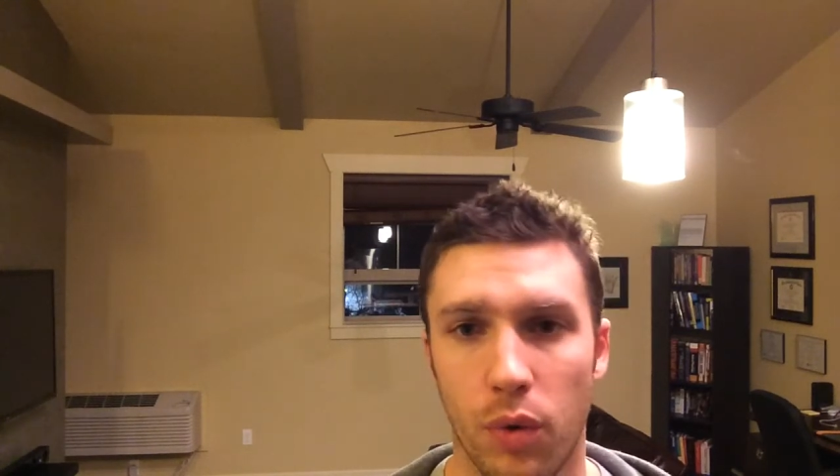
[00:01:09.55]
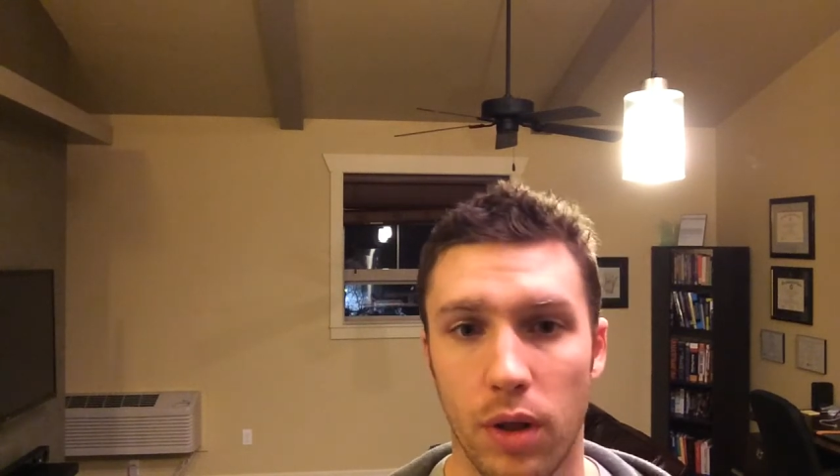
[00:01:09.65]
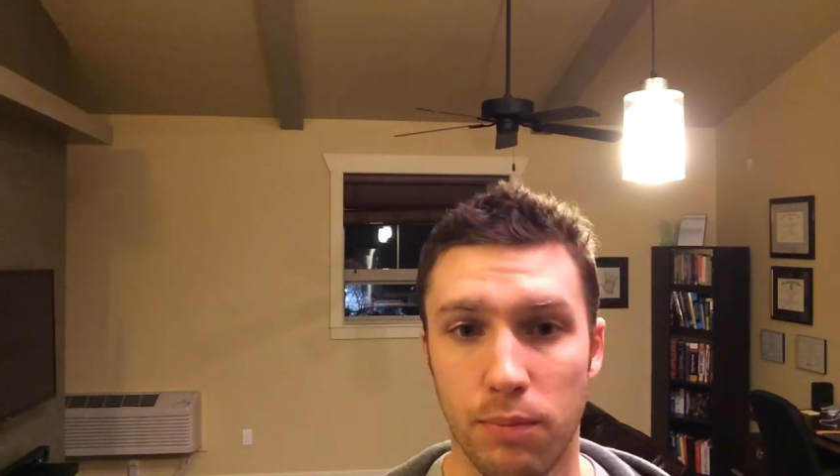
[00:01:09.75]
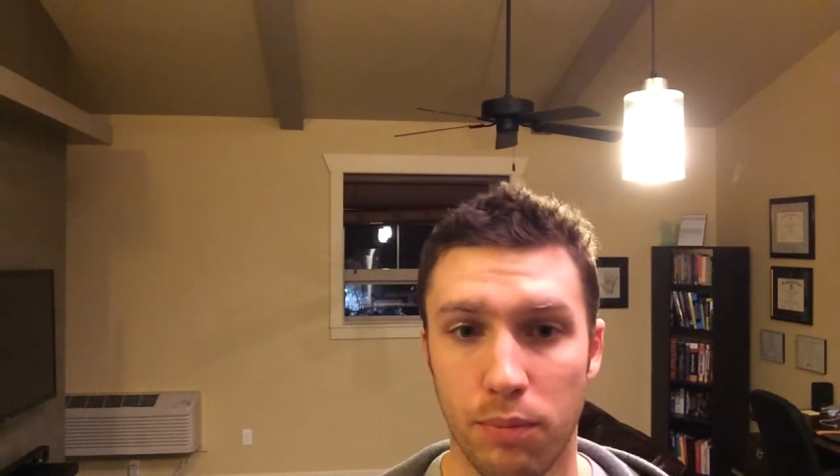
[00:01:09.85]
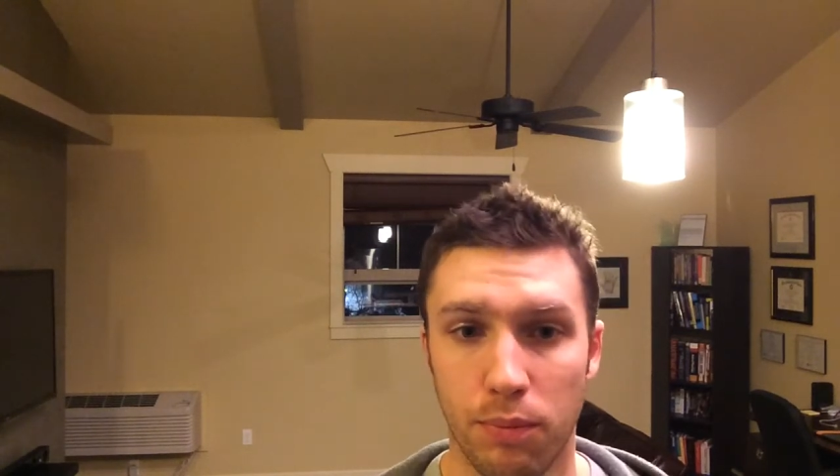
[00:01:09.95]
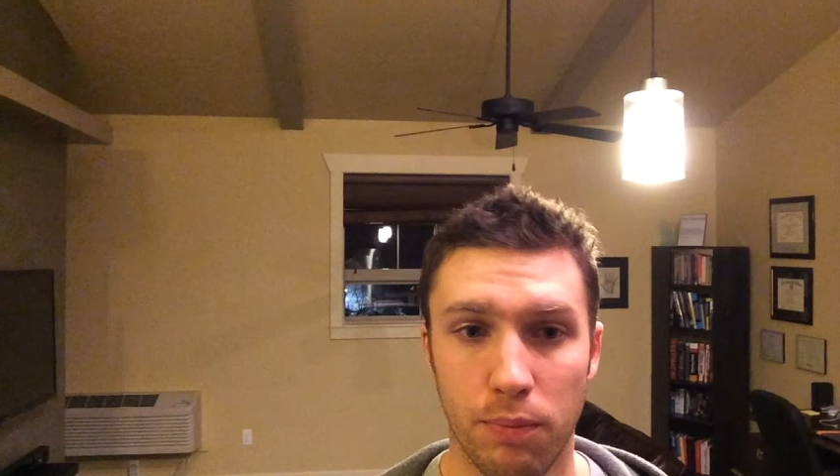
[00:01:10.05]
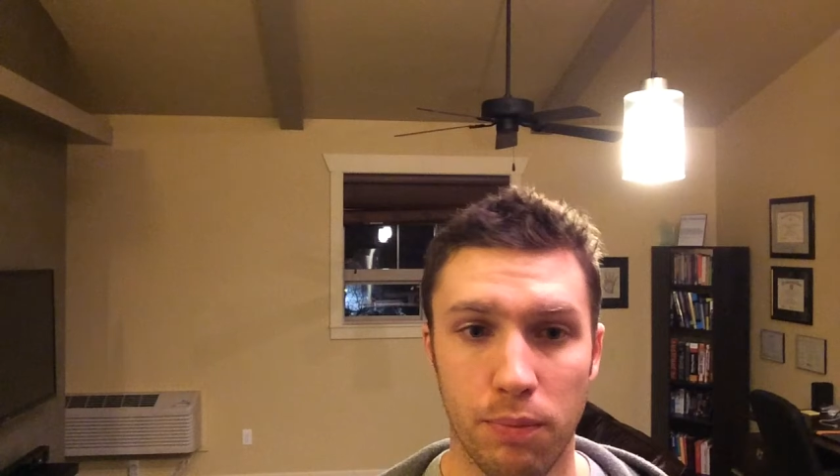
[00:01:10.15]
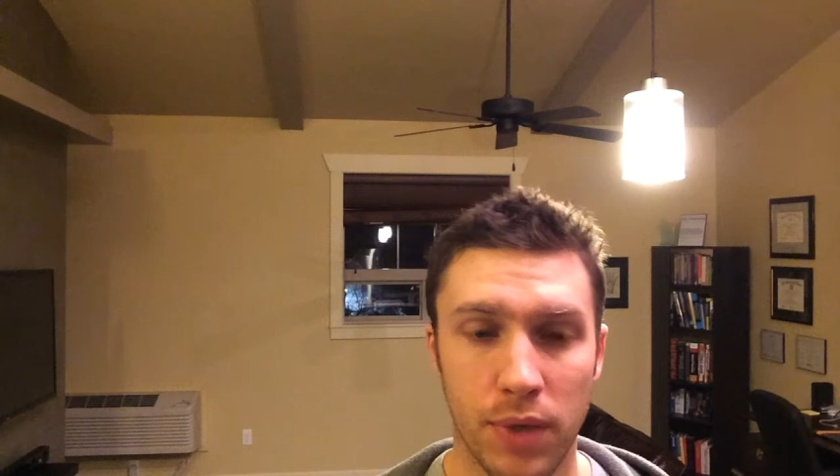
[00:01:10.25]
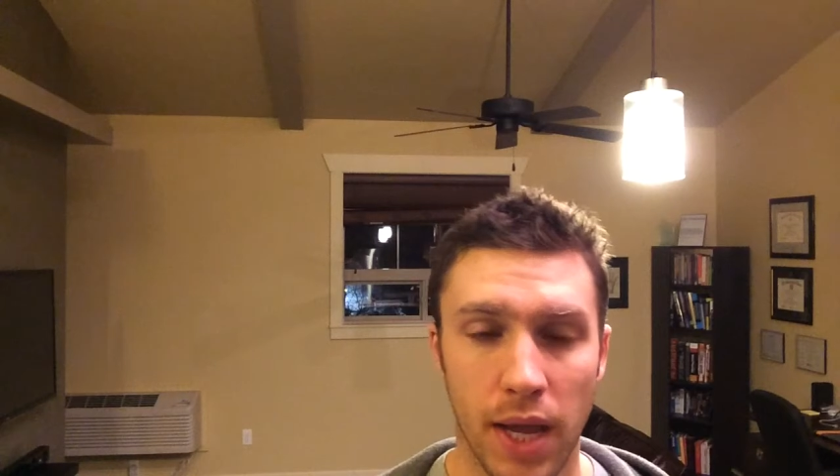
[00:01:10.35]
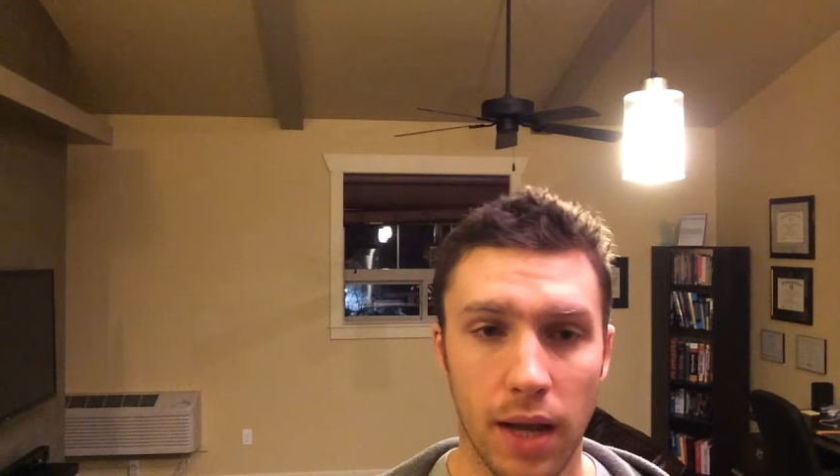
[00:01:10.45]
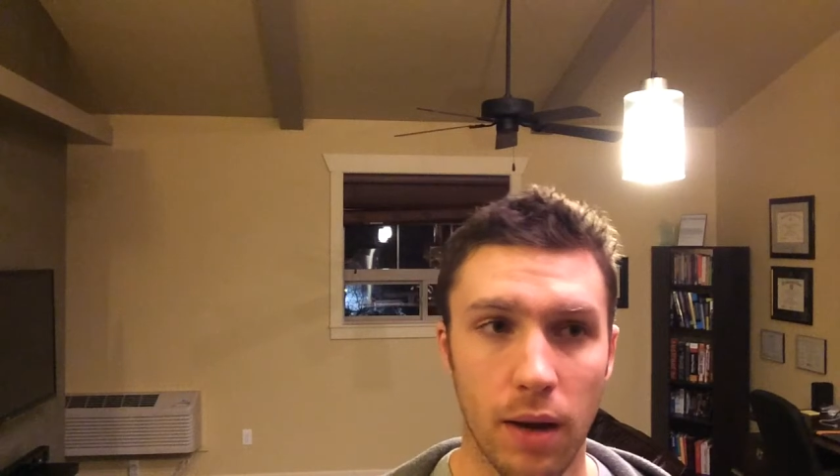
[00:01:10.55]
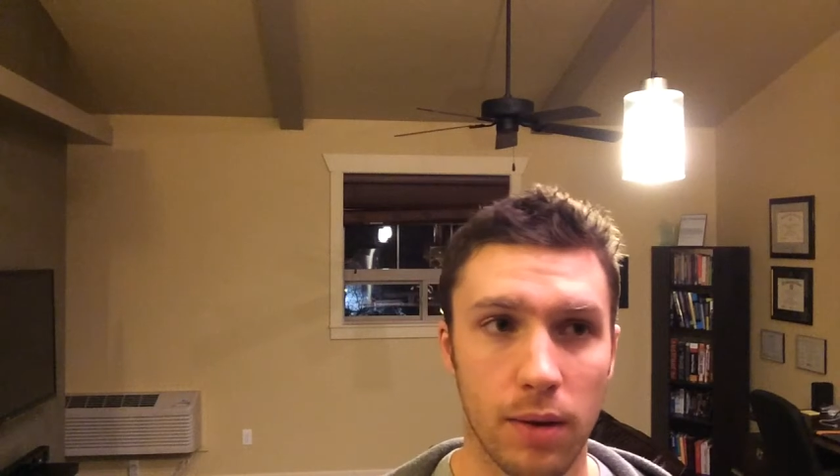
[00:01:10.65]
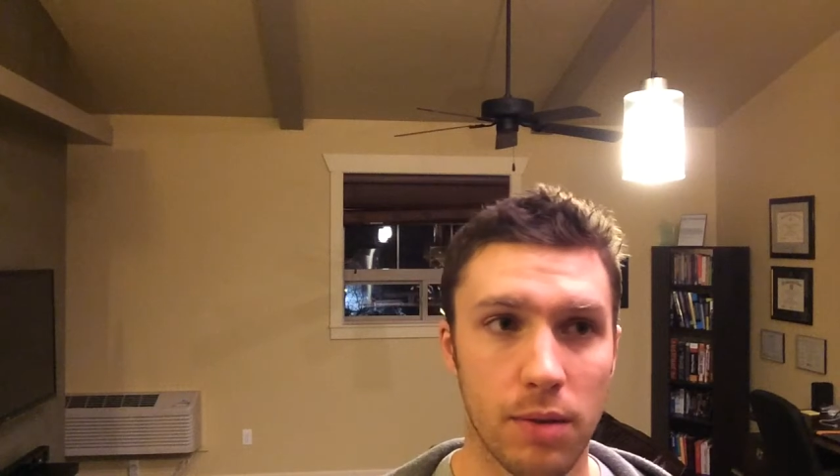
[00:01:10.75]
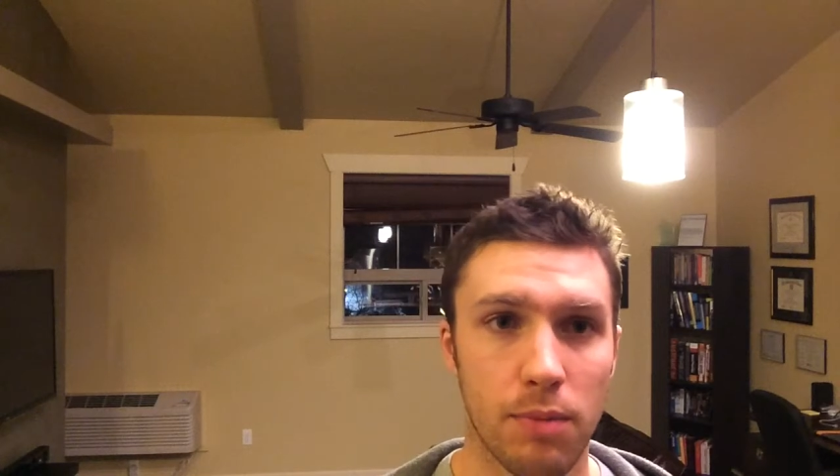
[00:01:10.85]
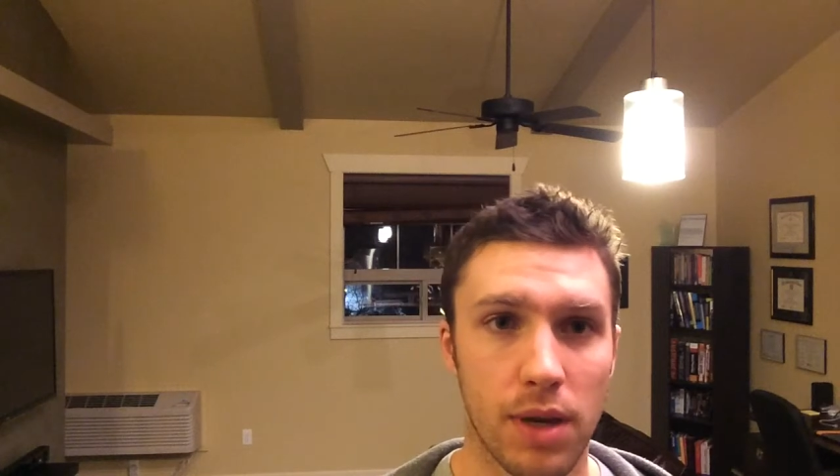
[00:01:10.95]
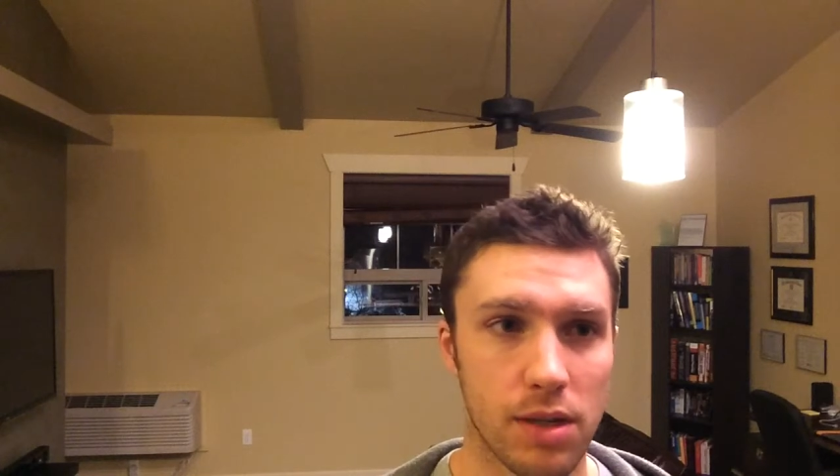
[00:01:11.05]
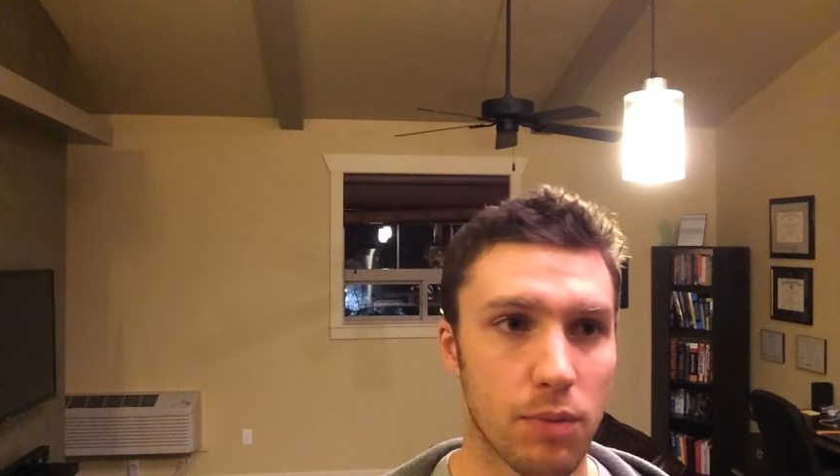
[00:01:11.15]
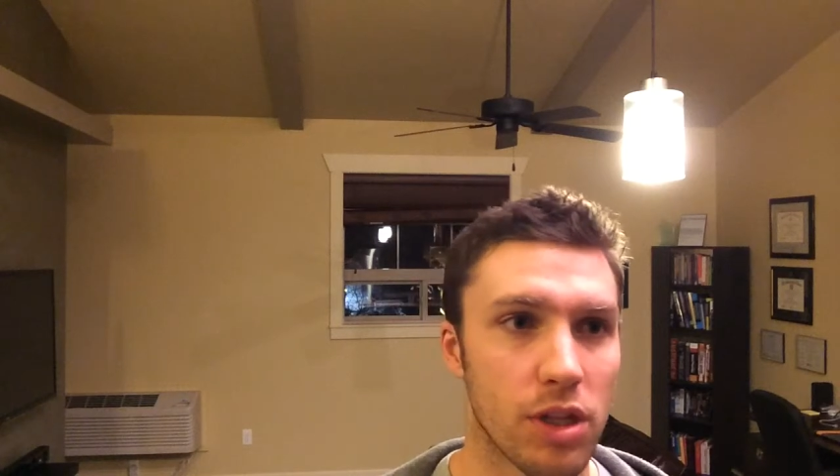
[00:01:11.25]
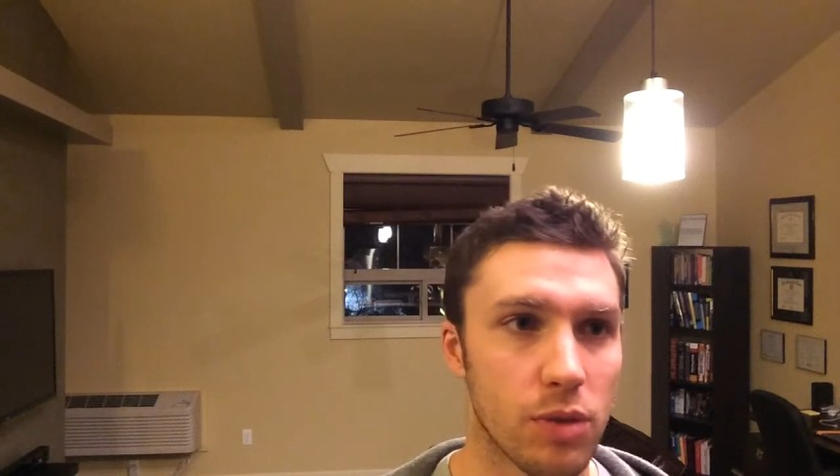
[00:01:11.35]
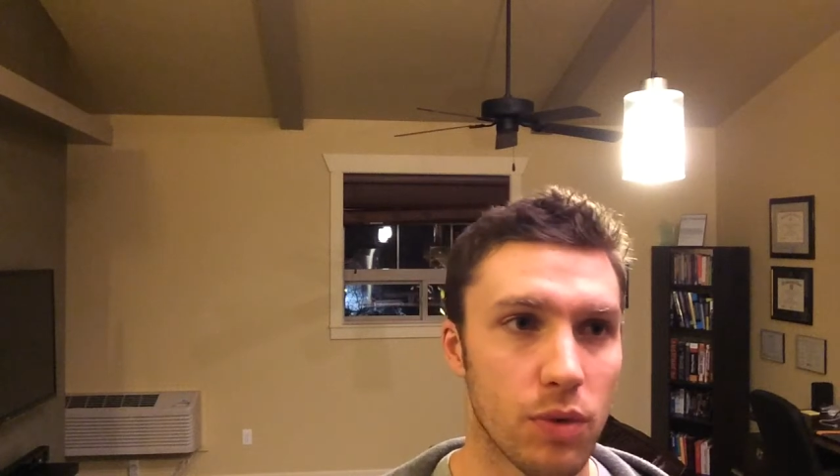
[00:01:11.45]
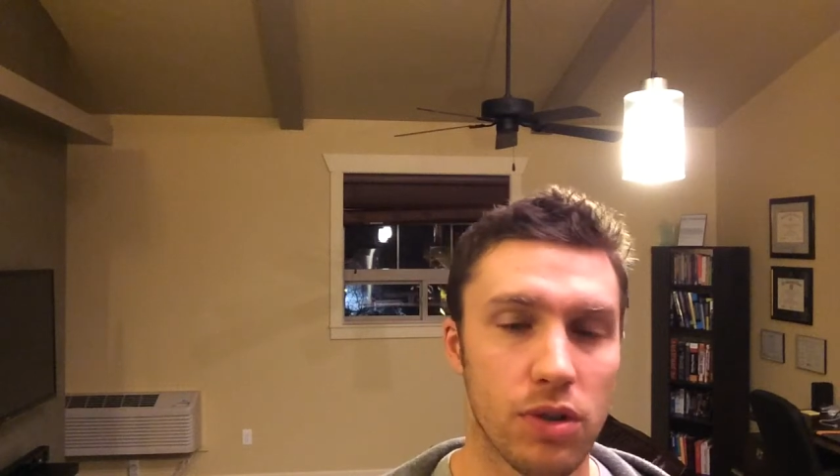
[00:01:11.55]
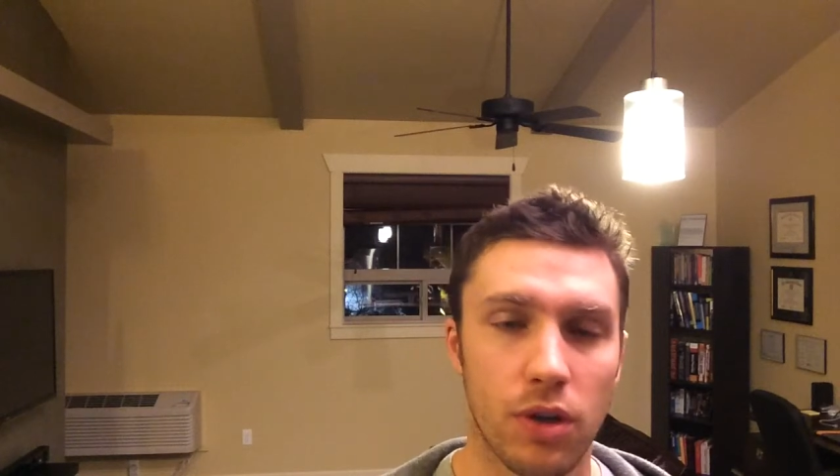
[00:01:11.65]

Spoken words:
I want to take some basic principles.